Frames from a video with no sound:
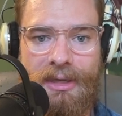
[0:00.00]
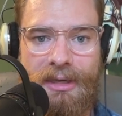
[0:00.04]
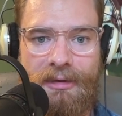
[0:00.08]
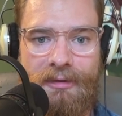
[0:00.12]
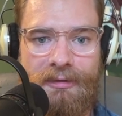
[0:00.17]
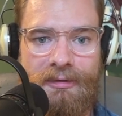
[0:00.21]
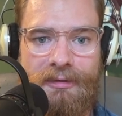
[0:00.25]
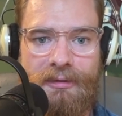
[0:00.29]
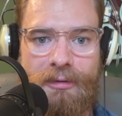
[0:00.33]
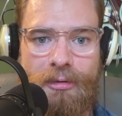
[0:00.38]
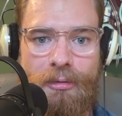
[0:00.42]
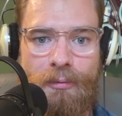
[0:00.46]

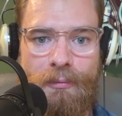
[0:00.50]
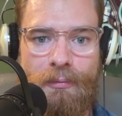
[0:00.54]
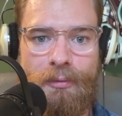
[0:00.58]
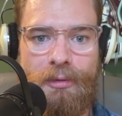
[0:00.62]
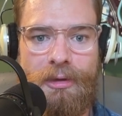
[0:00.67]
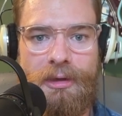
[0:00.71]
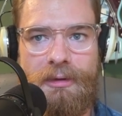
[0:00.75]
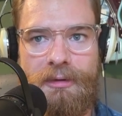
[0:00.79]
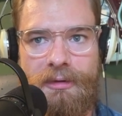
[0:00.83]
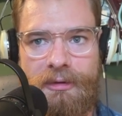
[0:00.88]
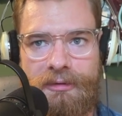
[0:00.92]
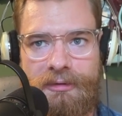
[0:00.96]
as
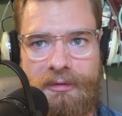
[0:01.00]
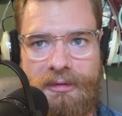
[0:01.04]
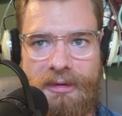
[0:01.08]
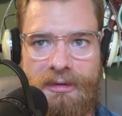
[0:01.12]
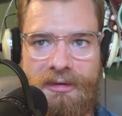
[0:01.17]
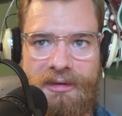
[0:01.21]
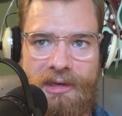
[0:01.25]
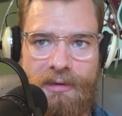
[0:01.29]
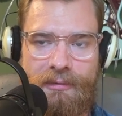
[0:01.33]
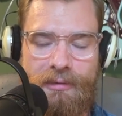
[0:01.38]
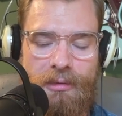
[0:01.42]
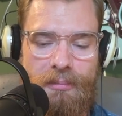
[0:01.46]
hopefully this
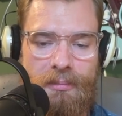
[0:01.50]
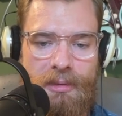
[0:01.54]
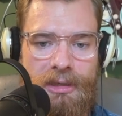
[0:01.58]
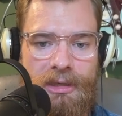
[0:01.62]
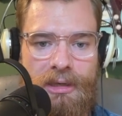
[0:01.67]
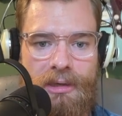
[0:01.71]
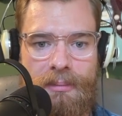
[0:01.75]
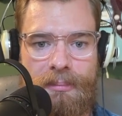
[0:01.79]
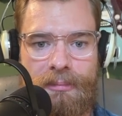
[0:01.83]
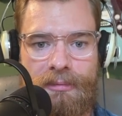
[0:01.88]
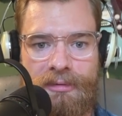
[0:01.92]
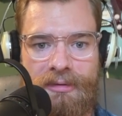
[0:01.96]
endeavor
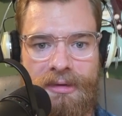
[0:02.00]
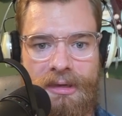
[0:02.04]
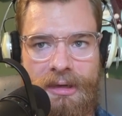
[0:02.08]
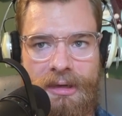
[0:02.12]
becomes